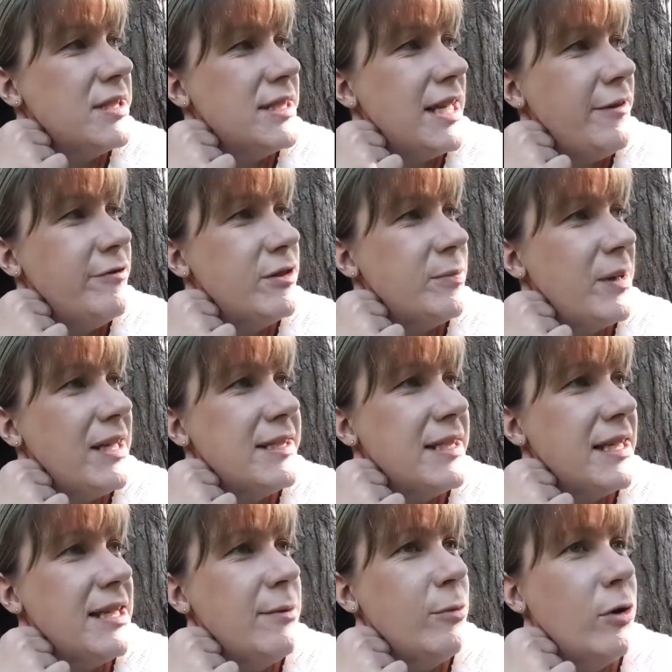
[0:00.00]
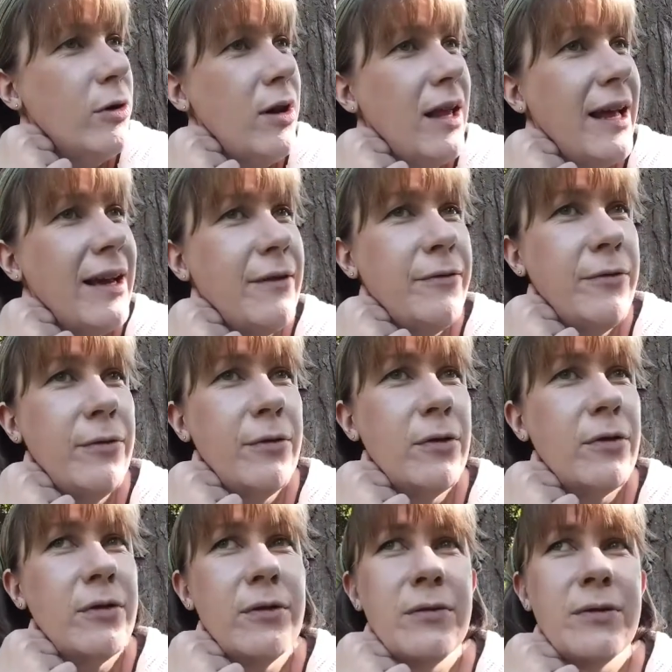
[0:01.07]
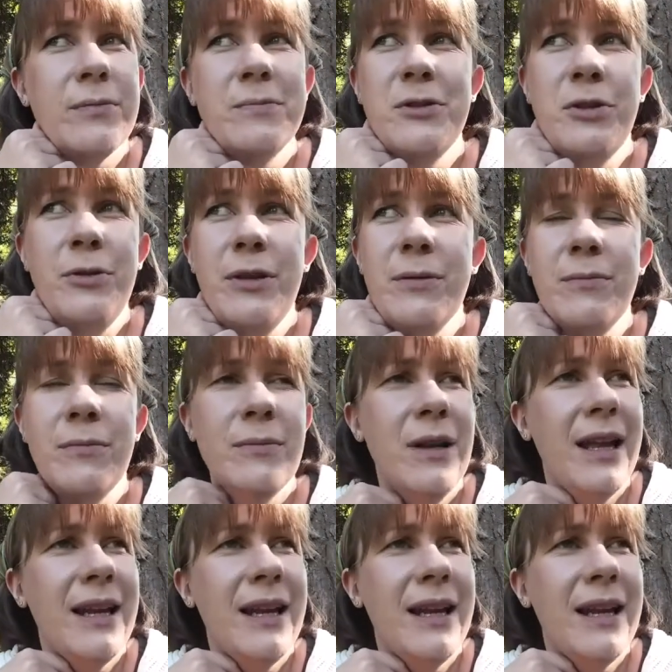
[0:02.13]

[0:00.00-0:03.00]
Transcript: a safe space anymore, like for 2